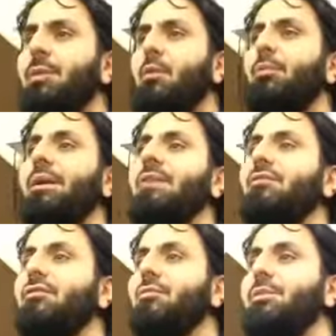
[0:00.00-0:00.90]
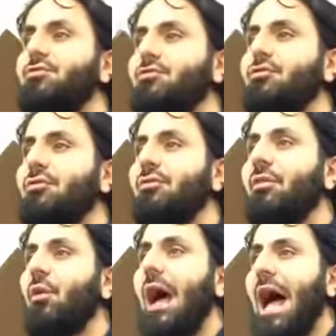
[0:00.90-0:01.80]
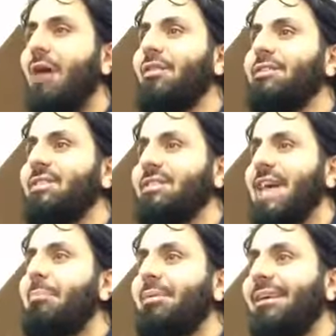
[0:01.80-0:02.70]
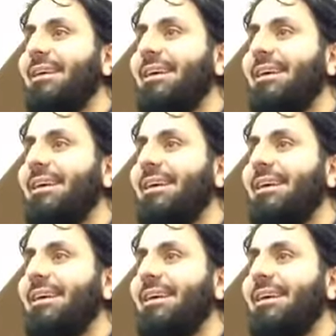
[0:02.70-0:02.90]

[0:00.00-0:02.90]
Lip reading: but we believe to be true how these things happen.